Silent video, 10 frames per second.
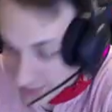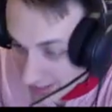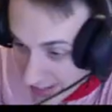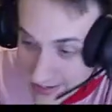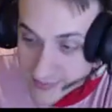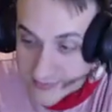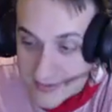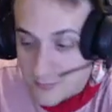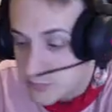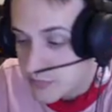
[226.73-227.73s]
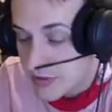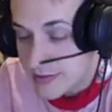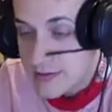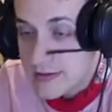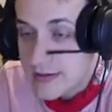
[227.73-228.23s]
I mean, I edited them,
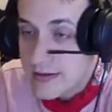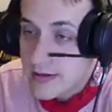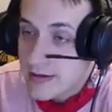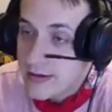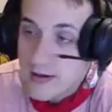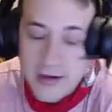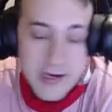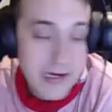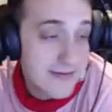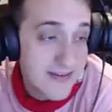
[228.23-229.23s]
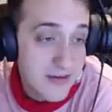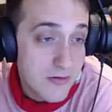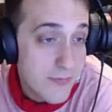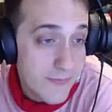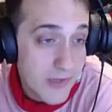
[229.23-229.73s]
but I got to
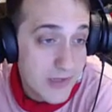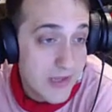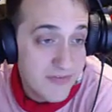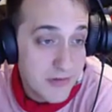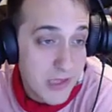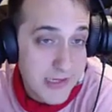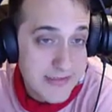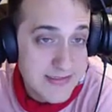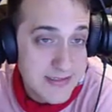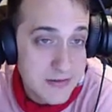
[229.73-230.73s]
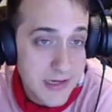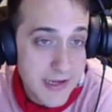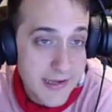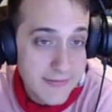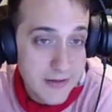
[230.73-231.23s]
tell you, it made my life a lot
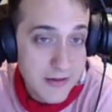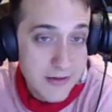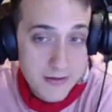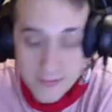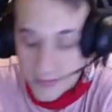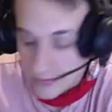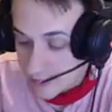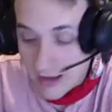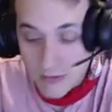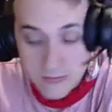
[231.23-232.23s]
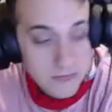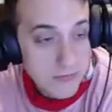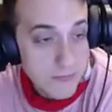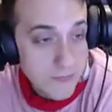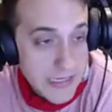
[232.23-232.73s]
easier, and it allowed
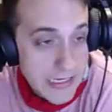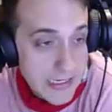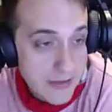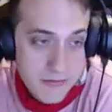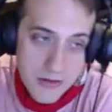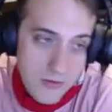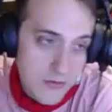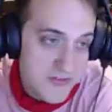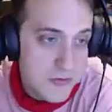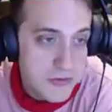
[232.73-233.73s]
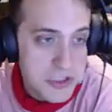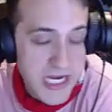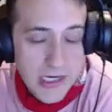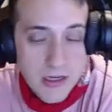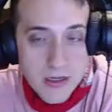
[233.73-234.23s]
me and also
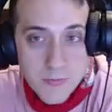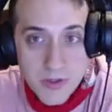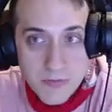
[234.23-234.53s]
Jake.